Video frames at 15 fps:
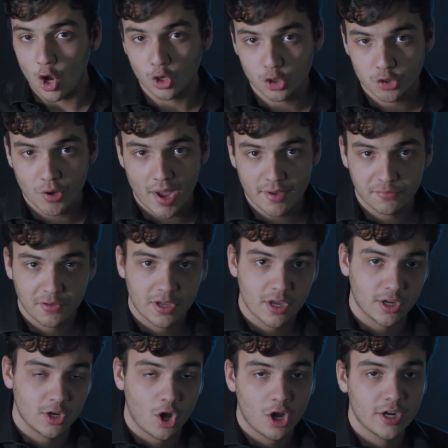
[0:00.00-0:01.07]
Cold traffic,
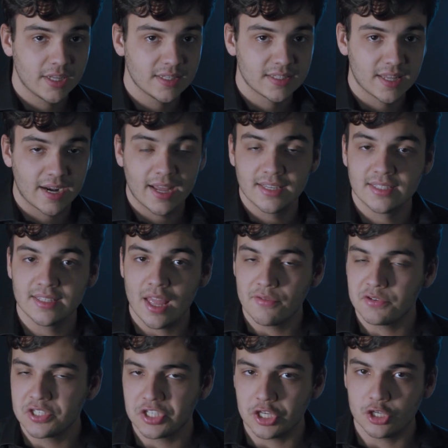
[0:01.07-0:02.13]
an audience that has
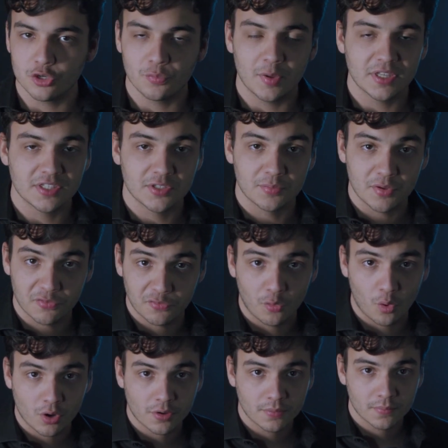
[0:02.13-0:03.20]
never seen your business
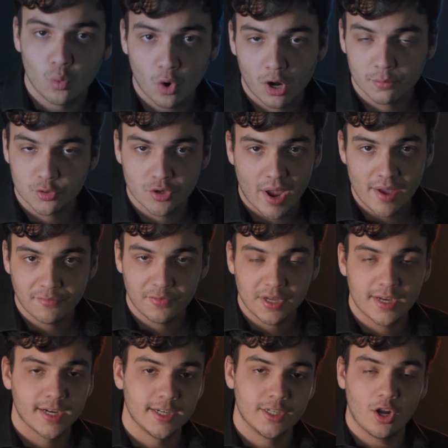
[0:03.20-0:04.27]
before. Warm
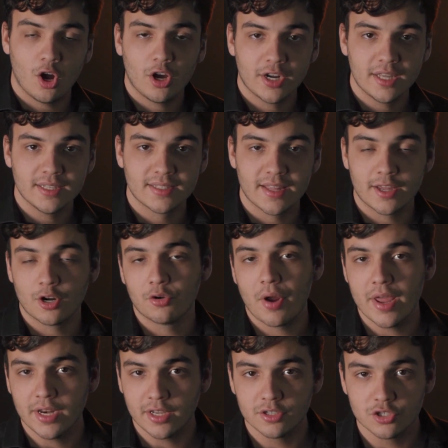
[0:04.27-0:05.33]
traffic, an audience that
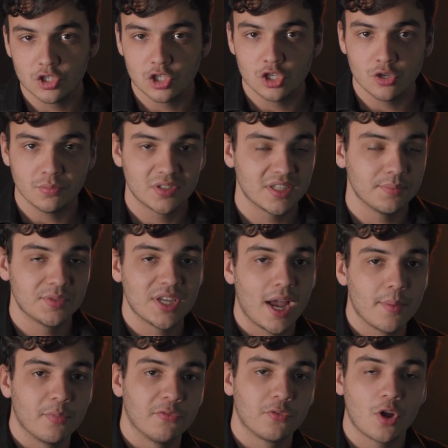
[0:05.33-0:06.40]
already consumed some
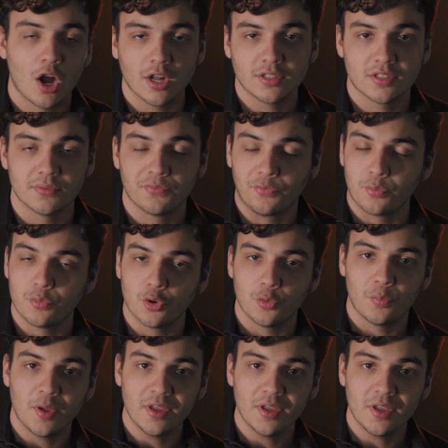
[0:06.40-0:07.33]
type of content from your